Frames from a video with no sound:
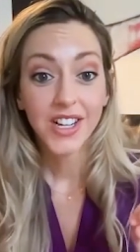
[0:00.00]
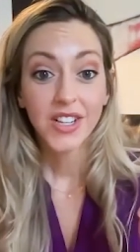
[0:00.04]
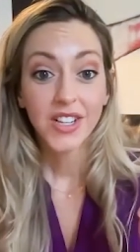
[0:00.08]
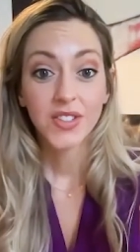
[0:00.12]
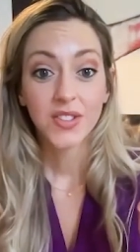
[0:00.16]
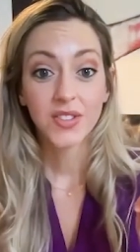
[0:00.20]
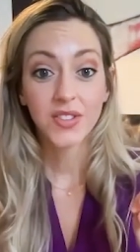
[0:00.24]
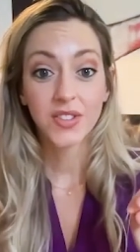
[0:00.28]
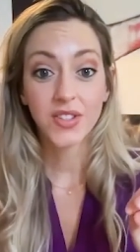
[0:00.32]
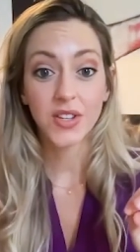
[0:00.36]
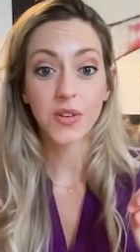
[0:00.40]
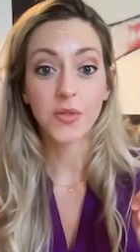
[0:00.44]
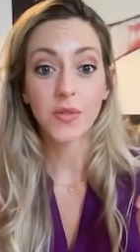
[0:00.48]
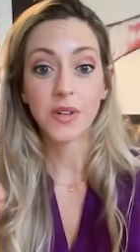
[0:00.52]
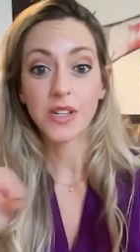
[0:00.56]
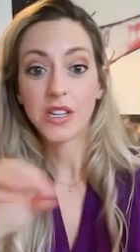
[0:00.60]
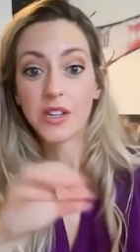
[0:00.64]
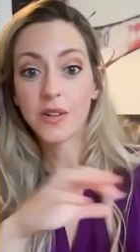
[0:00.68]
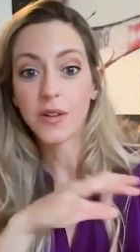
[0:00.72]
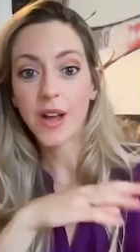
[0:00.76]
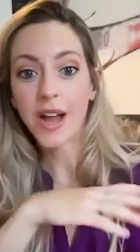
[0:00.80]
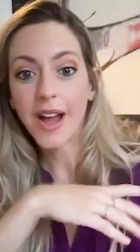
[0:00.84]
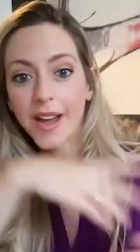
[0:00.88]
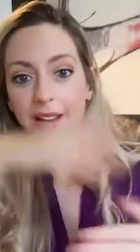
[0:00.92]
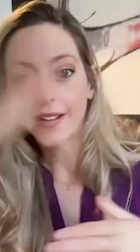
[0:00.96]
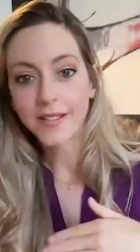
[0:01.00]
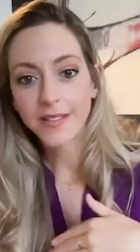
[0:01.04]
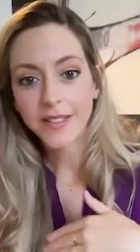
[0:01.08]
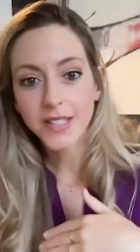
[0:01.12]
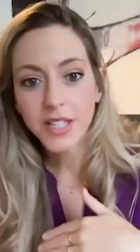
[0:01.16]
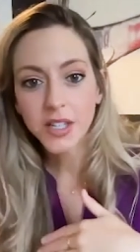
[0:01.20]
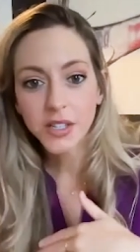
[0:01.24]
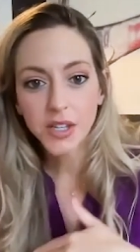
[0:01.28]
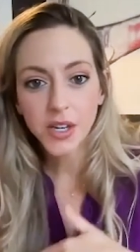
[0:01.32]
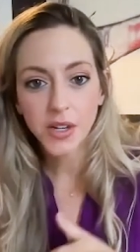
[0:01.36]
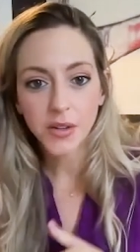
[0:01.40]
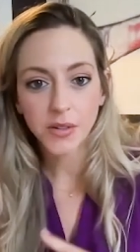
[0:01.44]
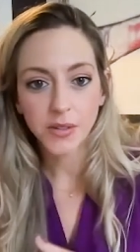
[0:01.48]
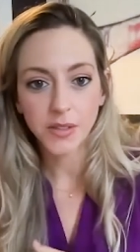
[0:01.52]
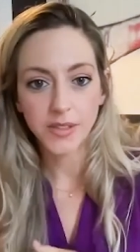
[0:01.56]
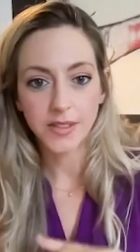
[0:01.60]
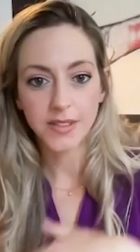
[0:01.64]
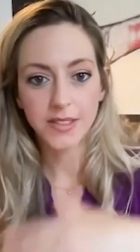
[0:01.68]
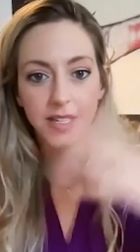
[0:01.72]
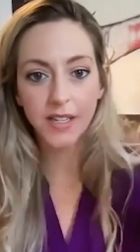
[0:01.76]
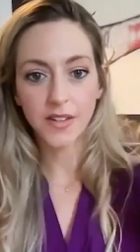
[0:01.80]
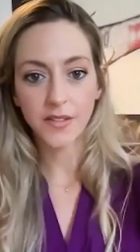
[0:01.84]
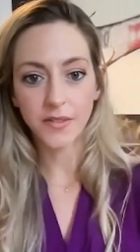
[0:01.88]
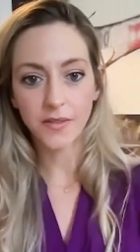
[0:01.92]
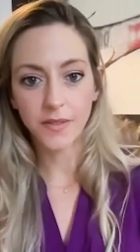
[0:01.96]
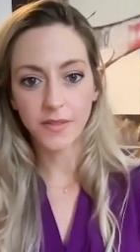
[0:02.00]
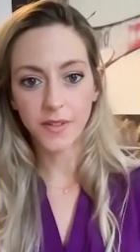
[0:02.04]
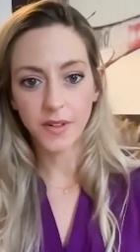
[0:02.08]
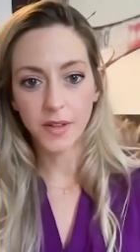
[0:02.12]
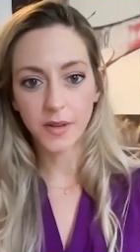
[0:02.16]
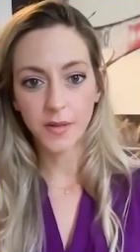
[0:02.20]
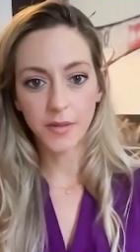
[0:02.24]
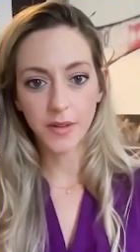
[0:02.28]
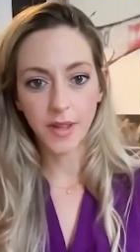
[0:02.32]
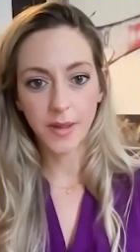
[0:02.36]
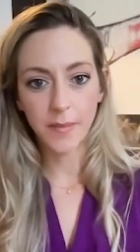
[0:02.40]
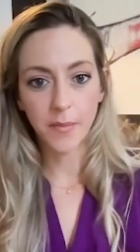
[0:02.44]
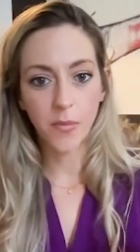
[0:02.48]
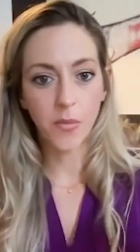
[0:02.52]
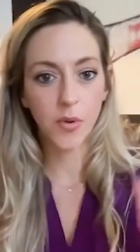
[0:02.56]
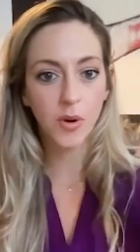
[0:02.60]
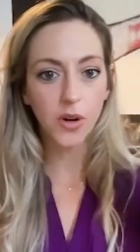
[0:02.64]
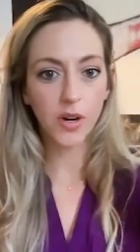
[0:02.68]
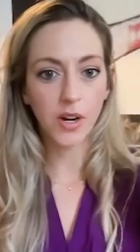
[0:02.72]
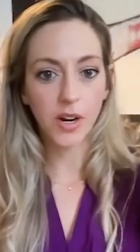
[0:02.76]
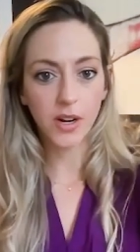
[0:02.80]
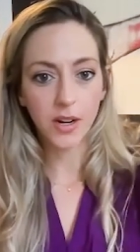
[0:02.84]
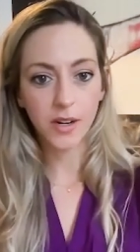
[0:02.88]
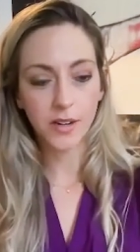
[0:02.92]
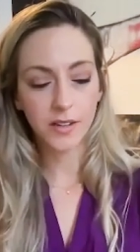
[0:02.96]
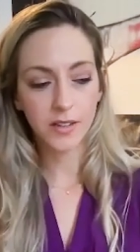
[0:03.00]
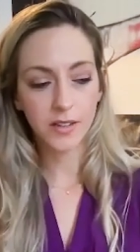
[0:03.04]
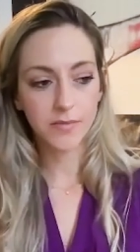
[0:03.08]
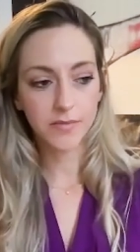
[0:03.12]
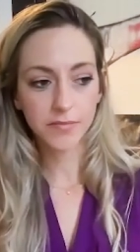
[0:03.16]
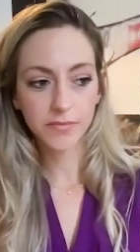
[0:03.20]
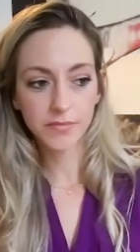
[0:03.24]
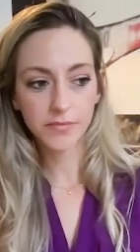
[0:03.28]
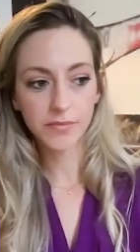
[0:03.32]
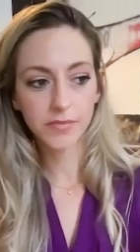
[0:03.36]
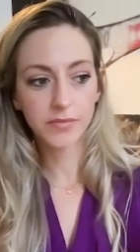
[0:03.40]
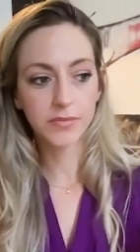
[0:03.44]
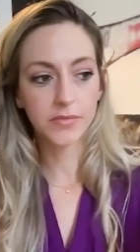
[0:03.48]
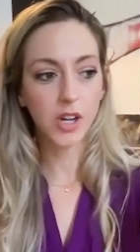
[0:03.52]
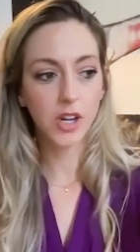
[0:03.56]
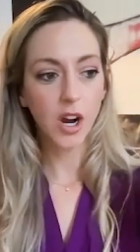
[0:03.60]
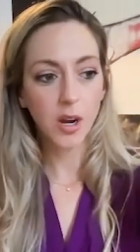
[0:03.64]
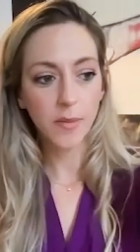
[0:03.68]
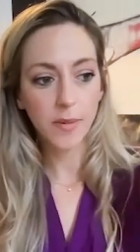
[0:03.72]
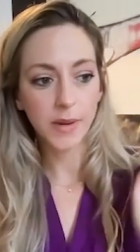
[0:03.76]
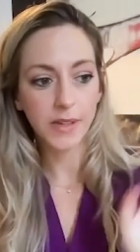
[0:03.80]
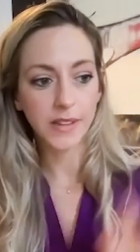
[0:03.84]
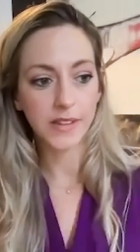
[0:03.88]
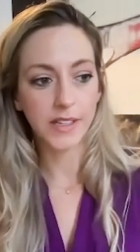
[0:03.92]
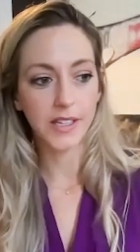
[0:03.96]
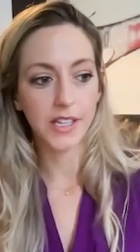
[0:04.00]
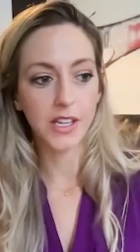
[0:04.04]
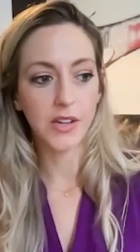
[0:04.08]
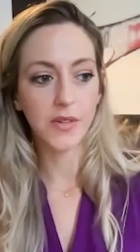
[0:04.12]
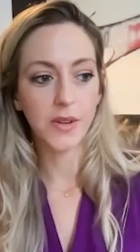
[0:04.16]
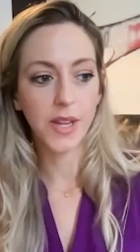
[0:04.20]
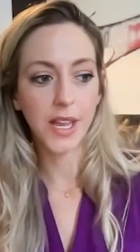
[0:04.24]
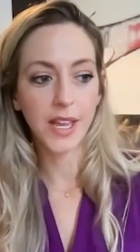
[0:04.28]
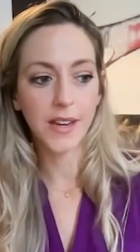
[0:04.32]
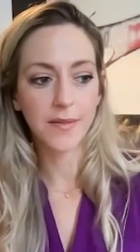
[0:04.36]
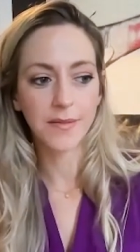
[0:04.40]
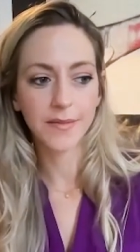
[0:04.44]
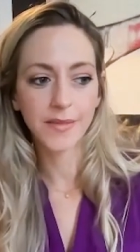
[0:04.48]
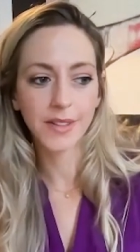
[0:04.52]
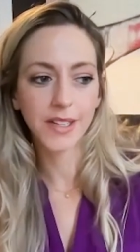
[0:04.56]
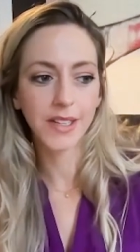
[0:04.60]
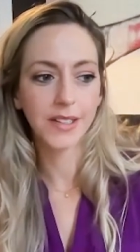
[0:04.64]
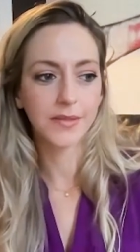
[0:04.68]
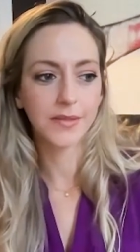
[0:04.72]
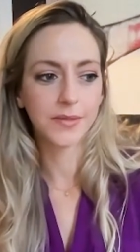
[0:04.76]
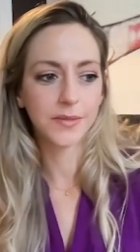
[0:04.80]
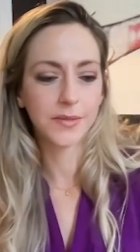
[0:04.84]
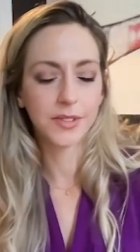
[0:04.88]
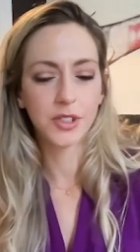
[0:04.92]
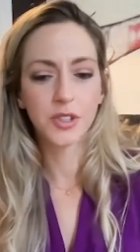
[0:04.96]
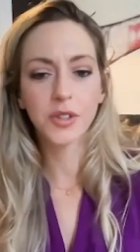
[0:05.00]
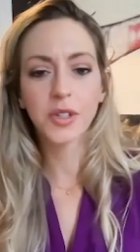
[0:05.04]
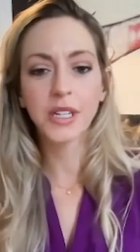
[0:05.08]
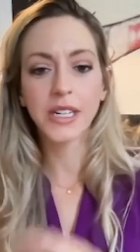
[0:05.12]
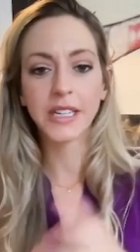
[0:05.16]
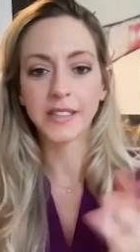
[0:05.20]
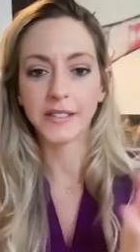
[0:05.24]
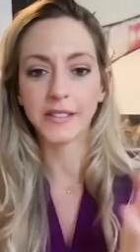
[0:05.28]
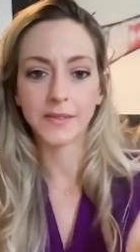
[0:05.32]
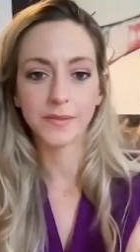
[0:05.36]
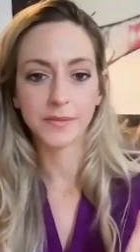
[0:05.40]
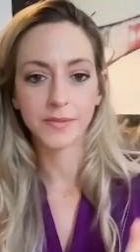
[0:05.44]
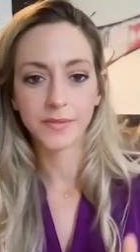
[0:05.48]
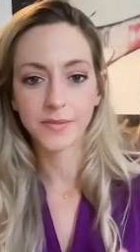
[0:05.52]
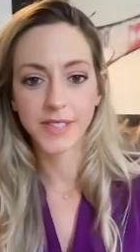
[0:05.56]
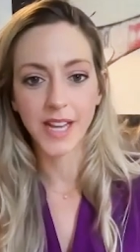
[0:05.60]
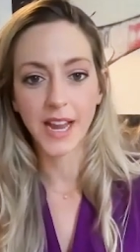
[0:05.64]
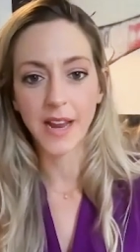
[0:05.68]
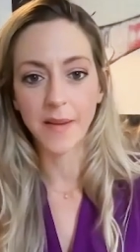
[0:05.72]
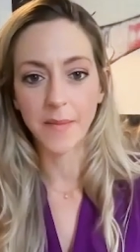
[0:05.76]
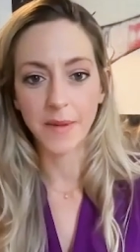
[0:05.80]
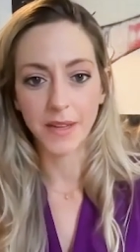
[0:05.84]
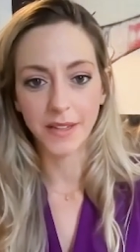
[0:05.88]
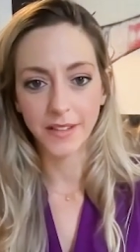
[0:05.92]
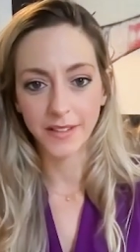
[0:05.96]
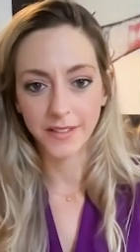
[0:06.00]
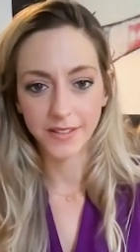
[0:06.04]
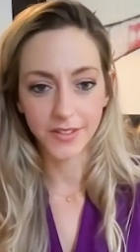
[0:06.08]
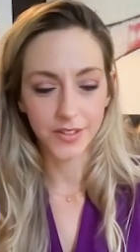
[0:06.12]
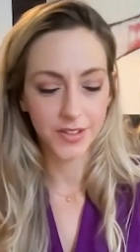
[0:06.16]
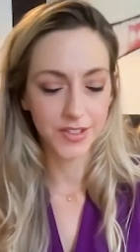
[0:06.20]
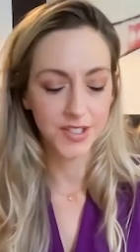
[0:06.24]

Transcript: So when you add silicone instead of uh, more carbon, then you get a green diamond or